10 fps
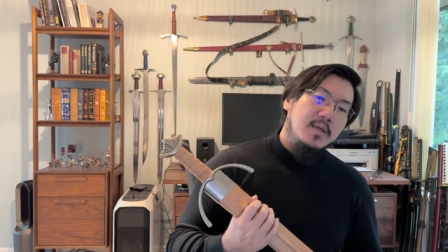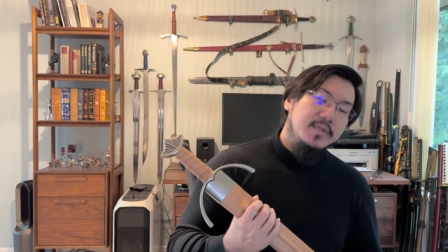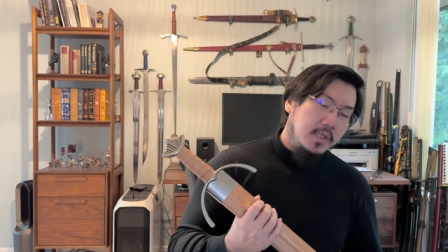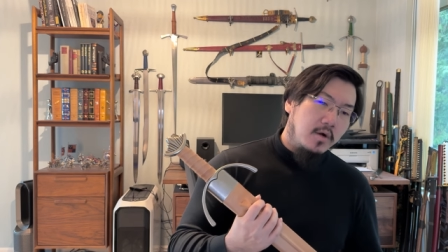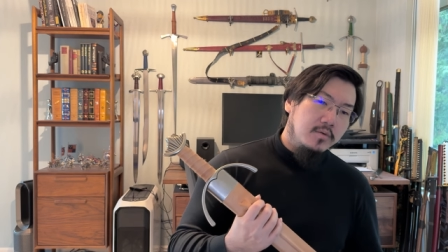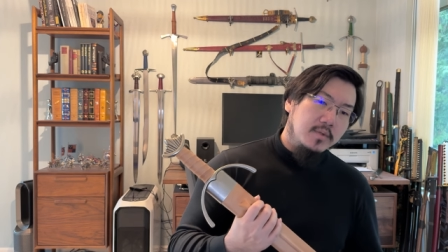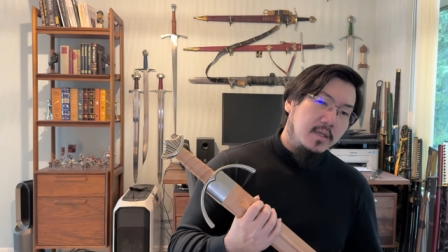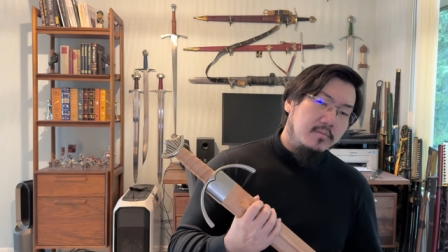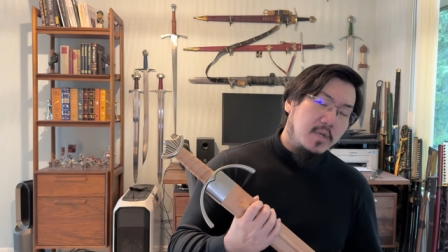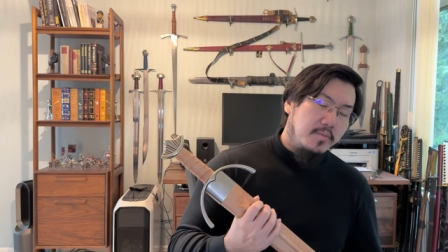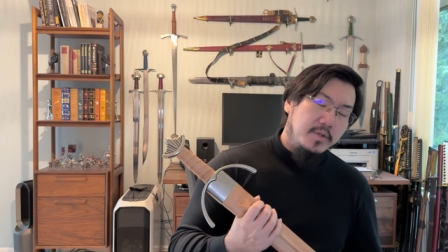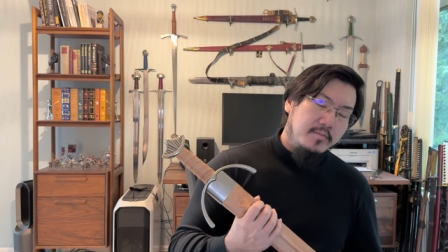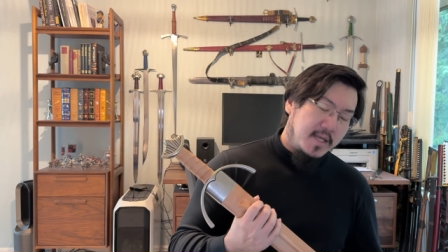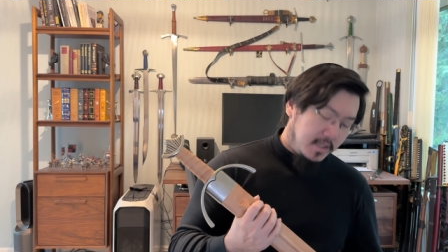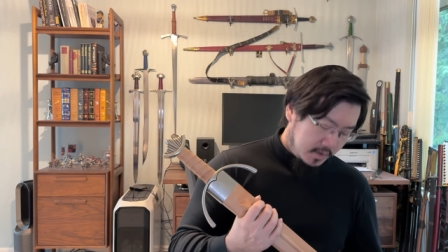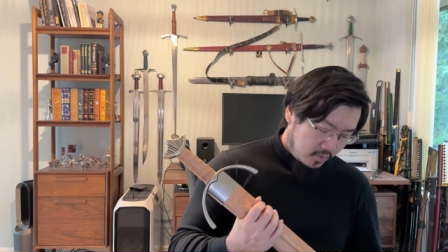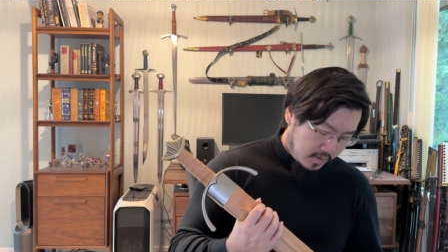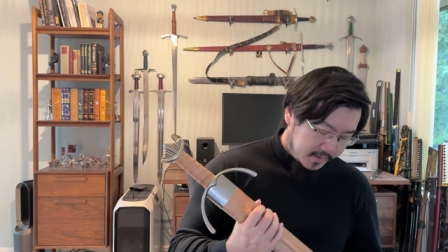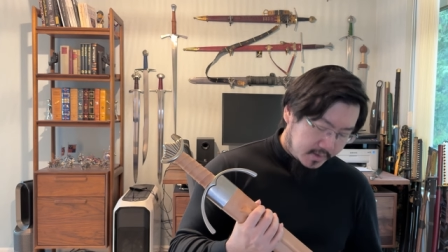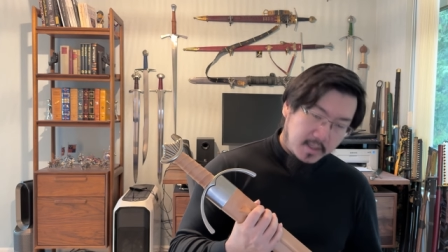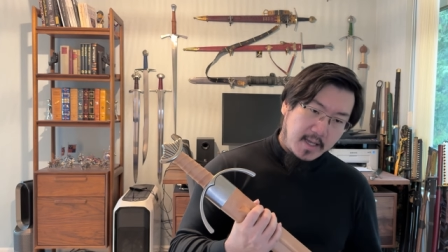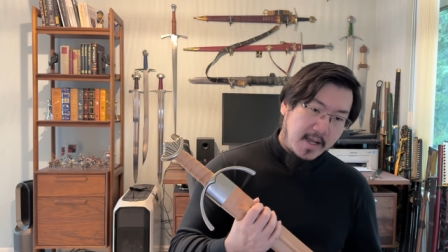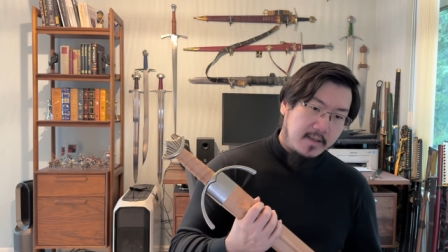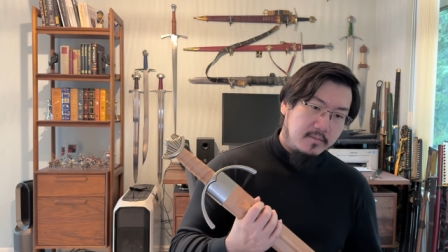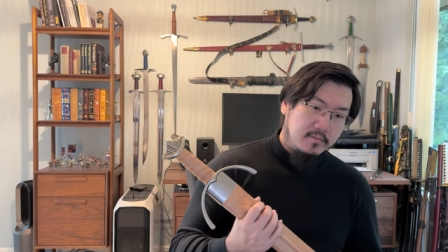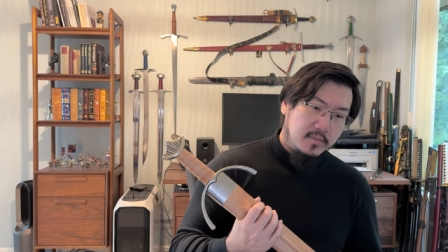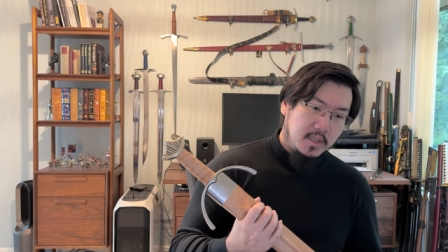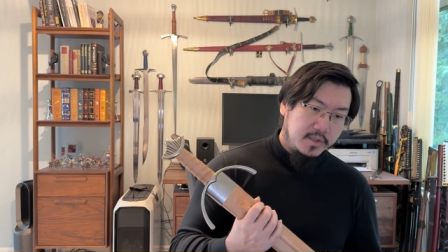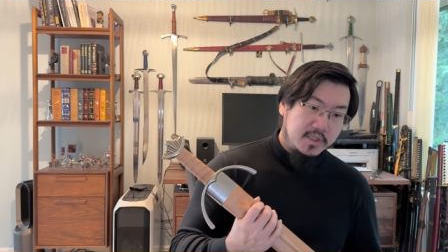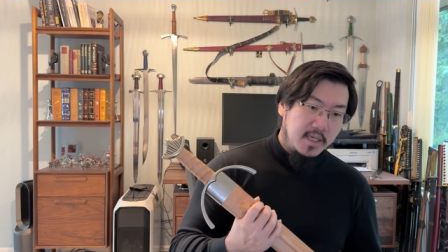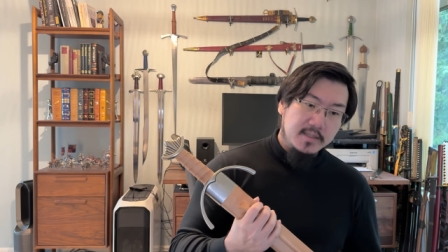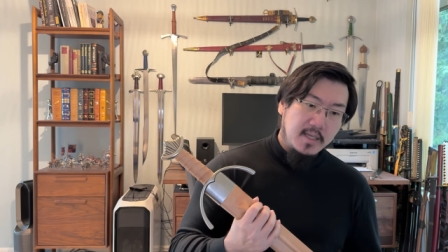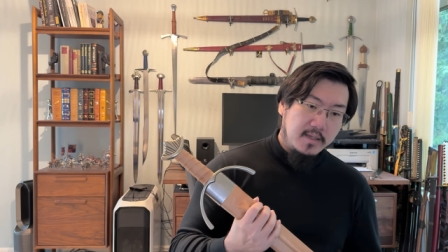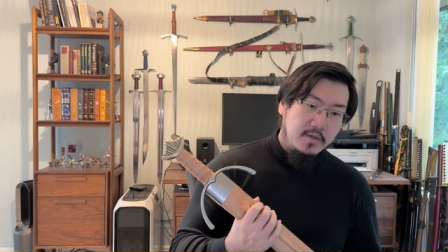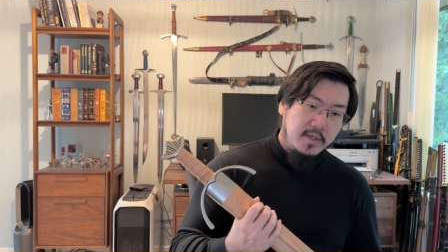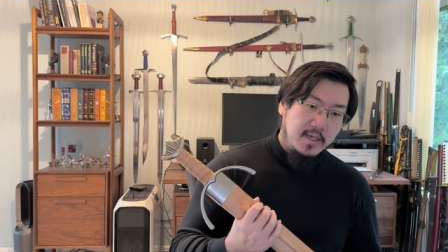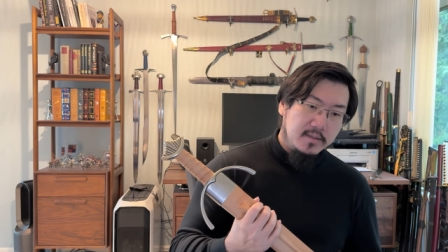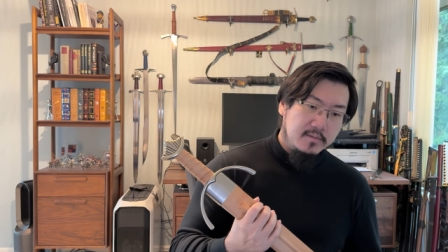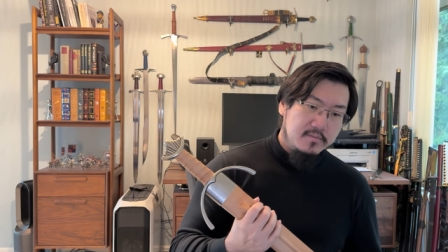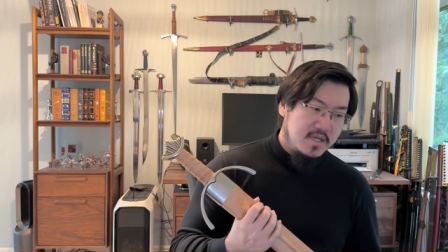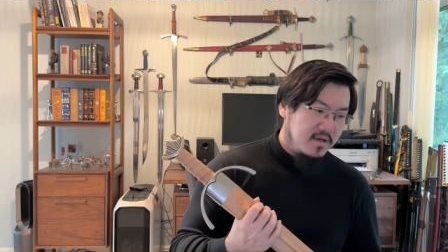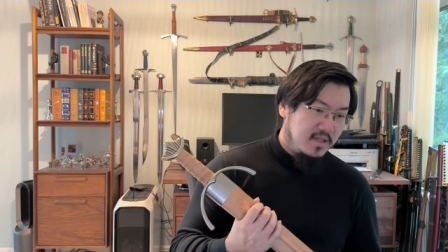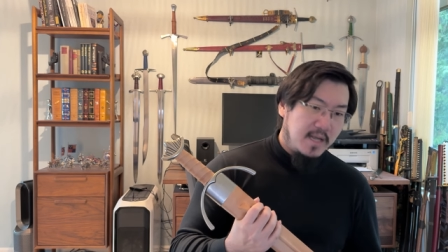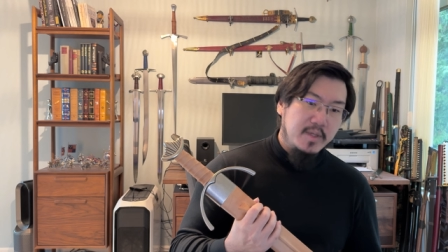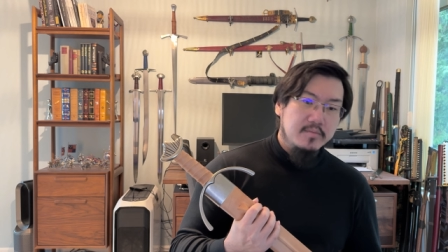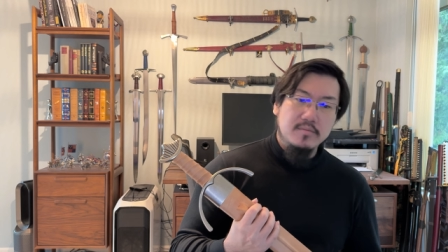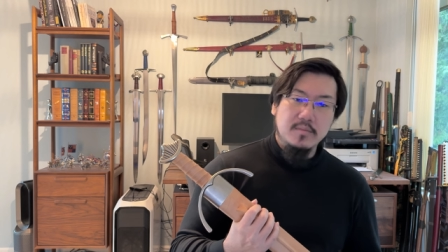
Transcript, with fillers: Still, they output many swords, and there's a chance that you got a lemon.